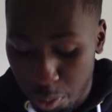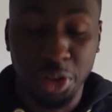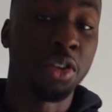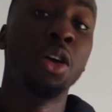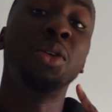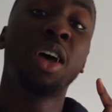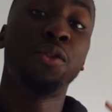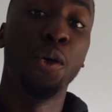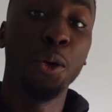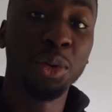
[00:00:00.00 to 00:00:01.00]
But know
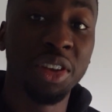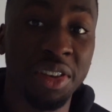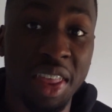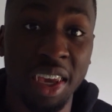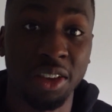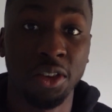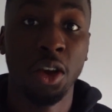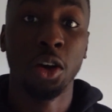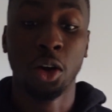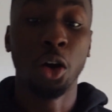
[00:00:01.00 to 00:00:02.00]
that for all these things,
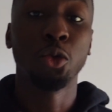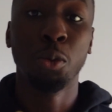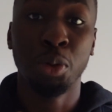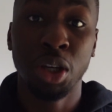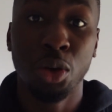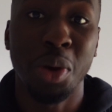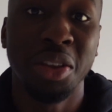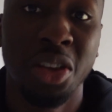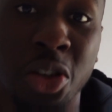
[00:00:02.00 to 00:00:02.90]
God will bring you into